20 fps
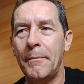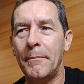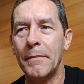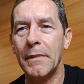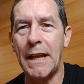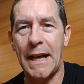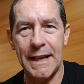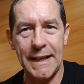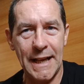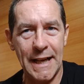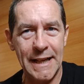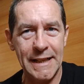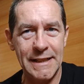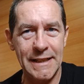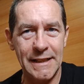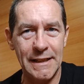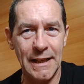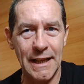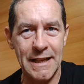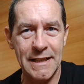like I
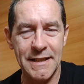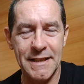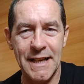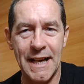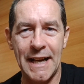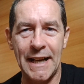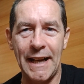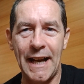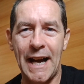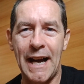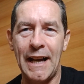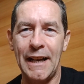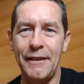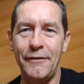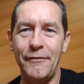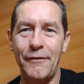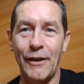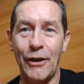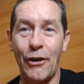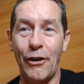did last night,
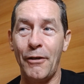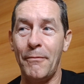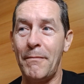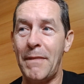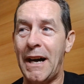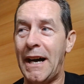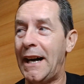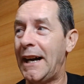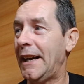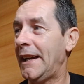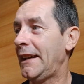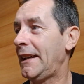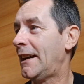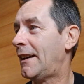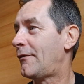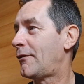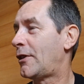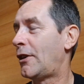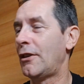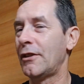I've got
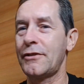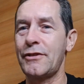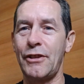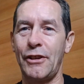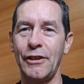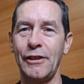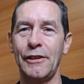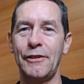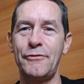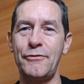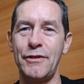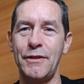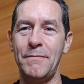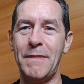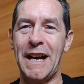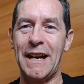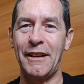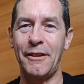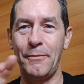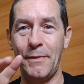a toiletry
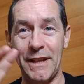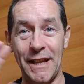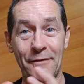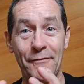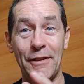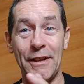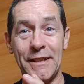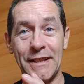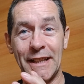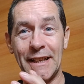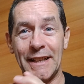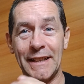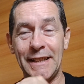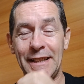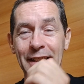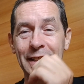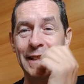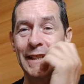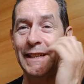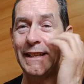bag with everything I
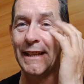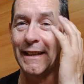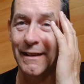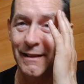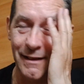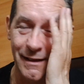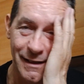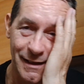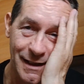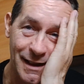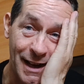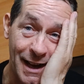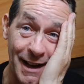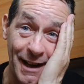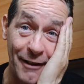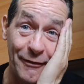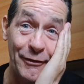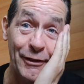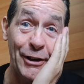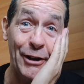need in it, and
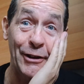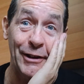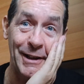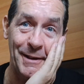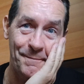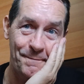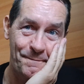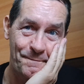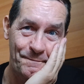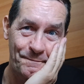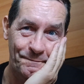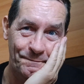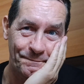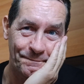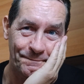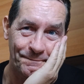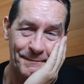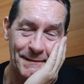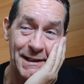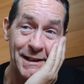I forgot it.
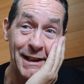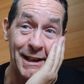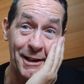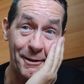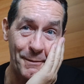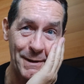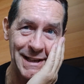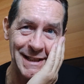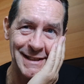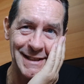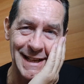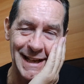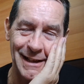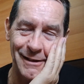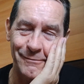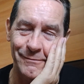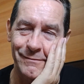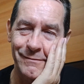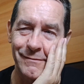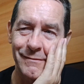And I went
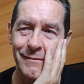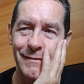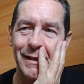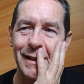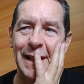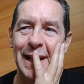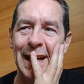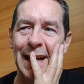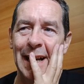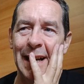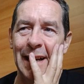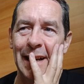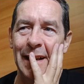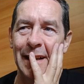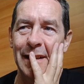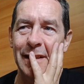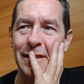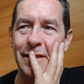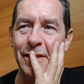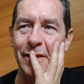down
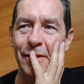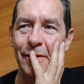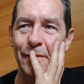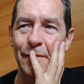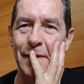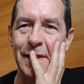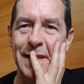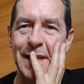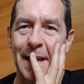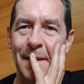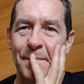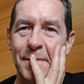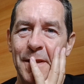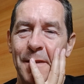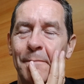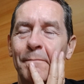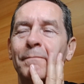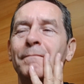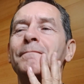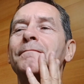to
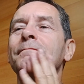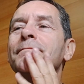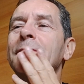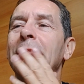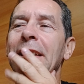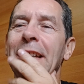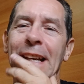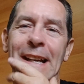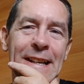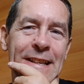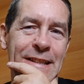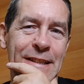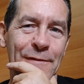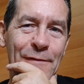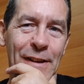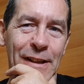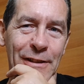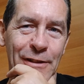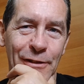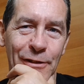reception and I asked if
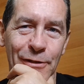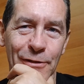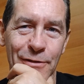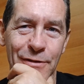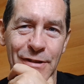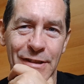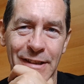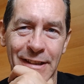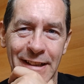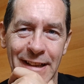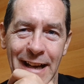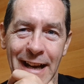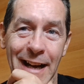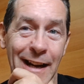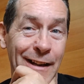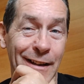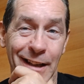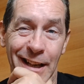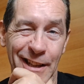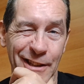I could go to the
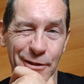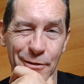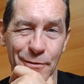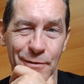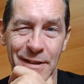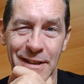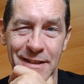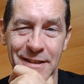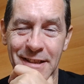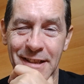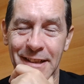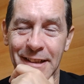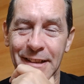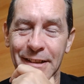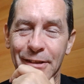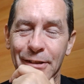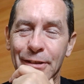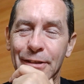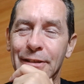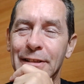car. I knew they'd say
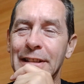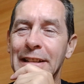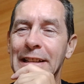no.